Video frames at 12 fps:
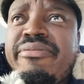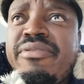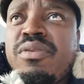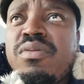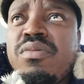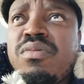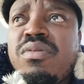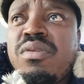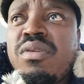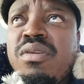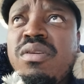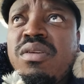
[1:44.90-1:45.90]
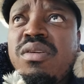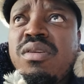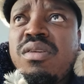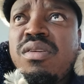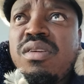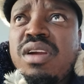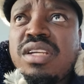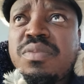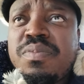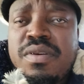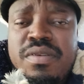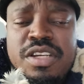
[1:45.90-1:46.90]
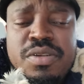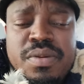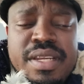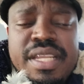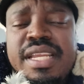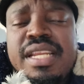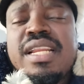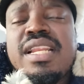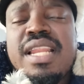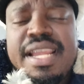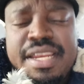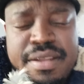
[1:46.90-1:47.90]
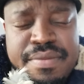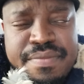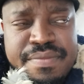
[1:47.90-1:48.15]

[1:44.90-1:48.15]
you are spiritually inclined.